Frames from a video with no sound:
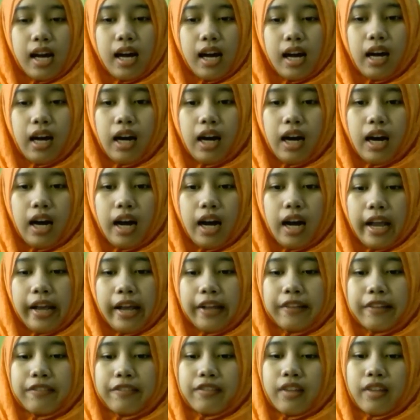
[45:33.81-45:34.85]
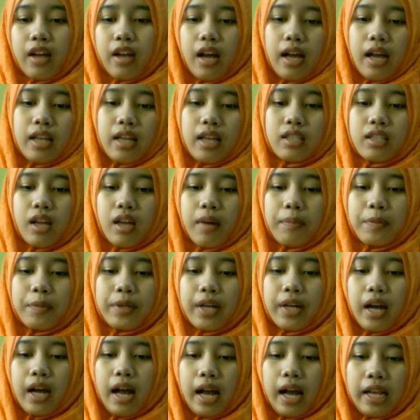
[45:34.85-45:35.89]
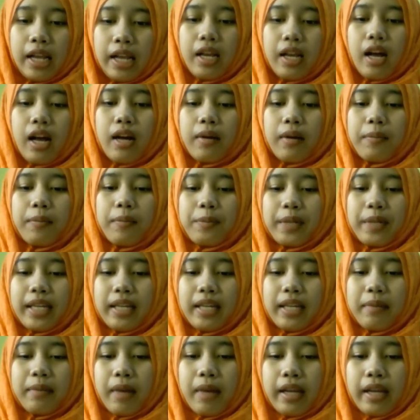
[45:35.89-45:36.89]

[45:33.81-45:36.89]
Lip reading: And as I bring